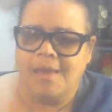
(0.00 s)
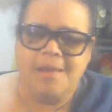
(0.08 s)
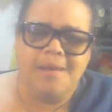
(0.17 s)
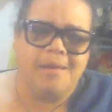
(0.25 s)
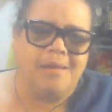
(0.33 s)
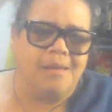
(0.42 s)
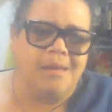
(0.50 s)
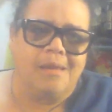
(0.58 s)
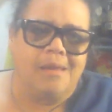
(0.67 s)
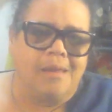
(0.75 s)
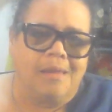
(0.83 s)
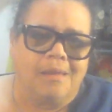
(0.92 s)
and
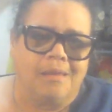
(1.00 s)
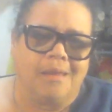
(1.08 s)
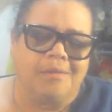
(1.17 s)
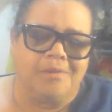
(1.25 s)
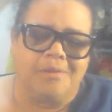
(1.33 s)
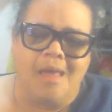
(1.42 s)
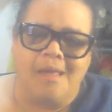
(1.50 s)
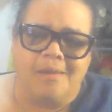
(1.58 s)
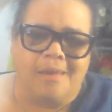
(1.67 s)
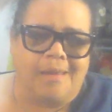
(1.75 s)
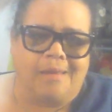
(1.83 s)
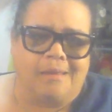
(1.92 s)
it's not
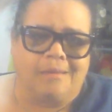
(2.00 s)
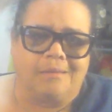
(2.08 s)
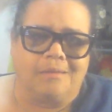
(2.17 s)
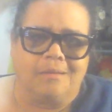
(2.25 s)
like